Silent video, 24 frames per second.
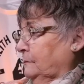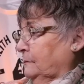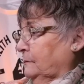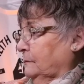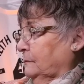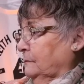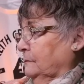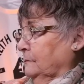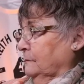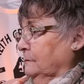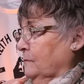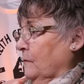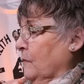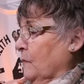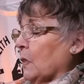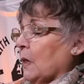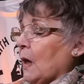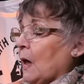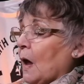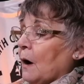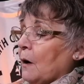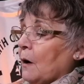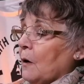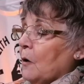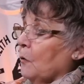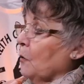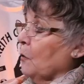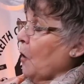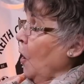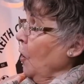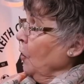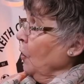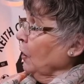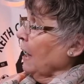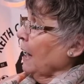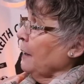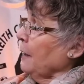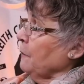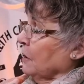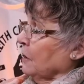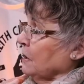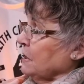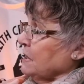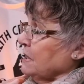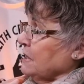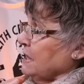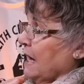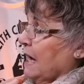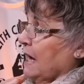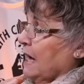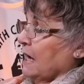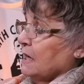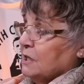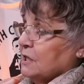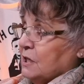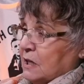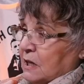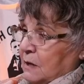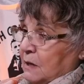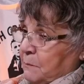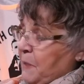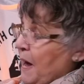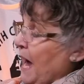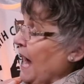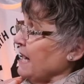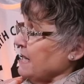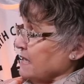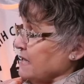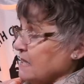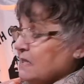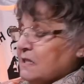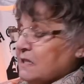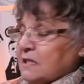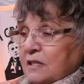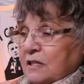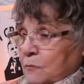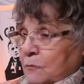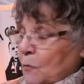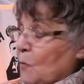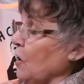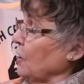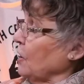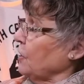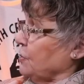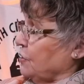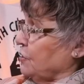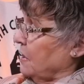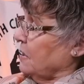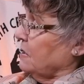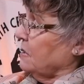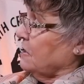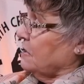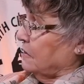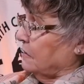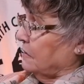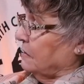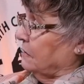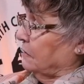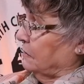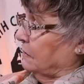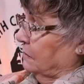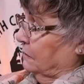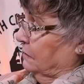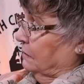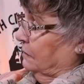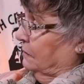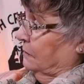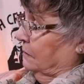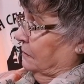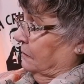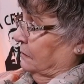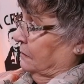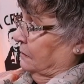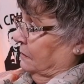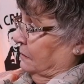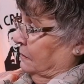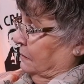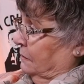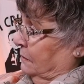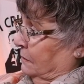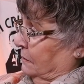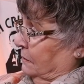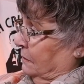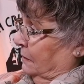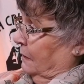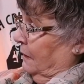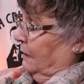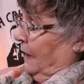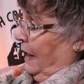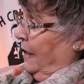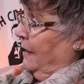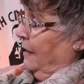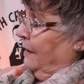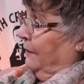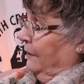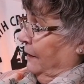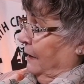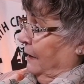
I want to say is to the peasants that watch this. Right?